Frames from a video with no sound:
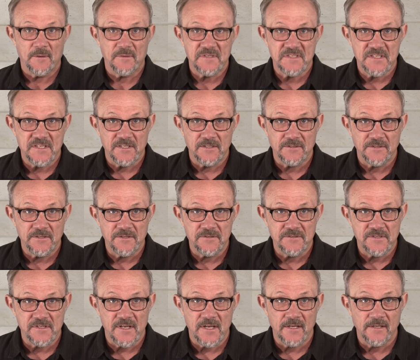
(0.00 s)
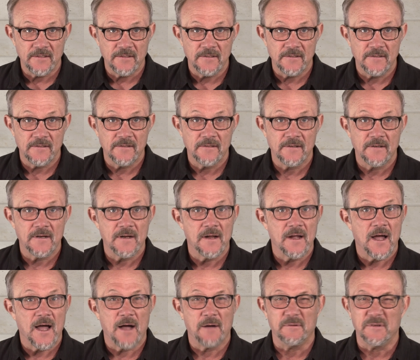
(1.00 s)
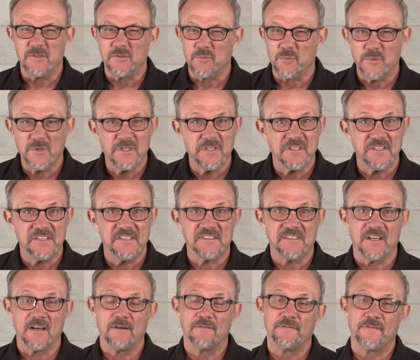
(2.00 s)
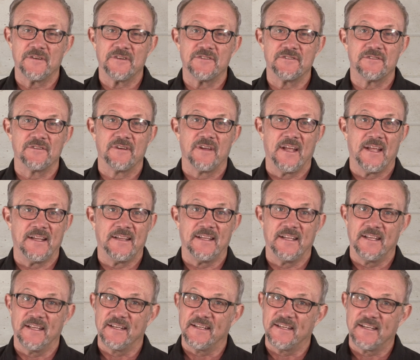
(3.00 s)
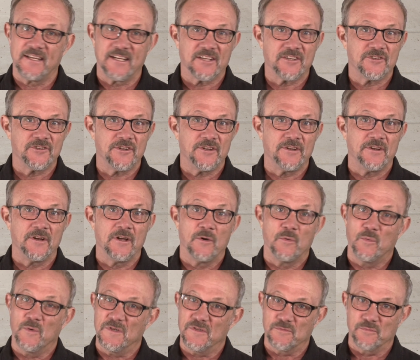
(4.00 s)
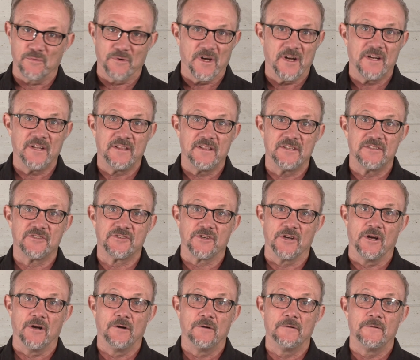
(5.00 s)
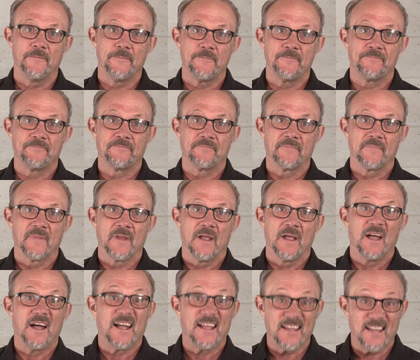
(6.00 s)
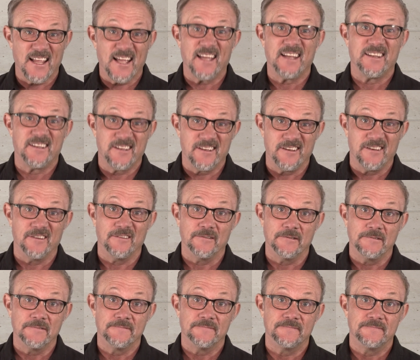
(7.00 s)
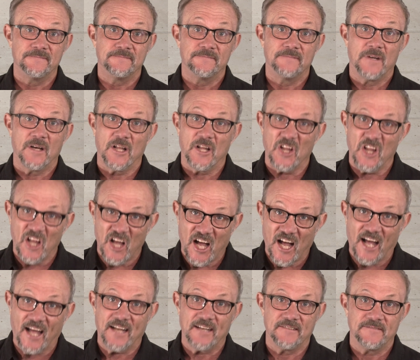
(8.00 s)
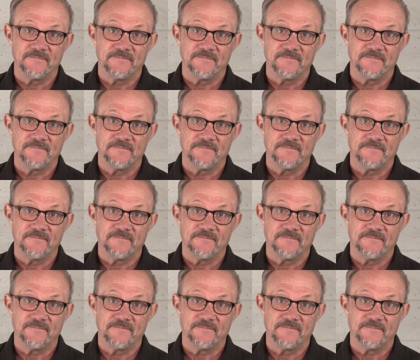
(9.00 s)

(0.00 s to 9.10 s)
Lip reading: was still using, I was really selfish and the addiction was running the show. I lied to you a lot.